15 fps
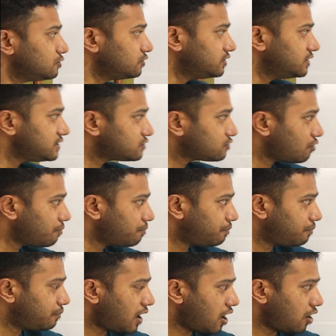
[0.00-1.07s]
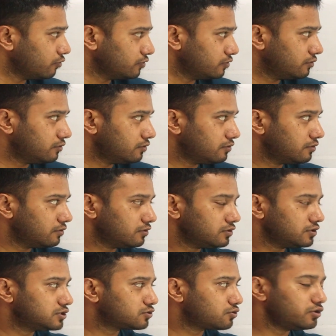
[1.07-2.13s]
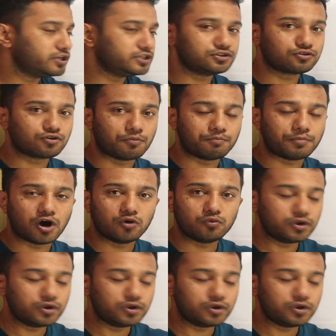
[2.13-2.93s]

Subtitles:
this compound, this coordination compound,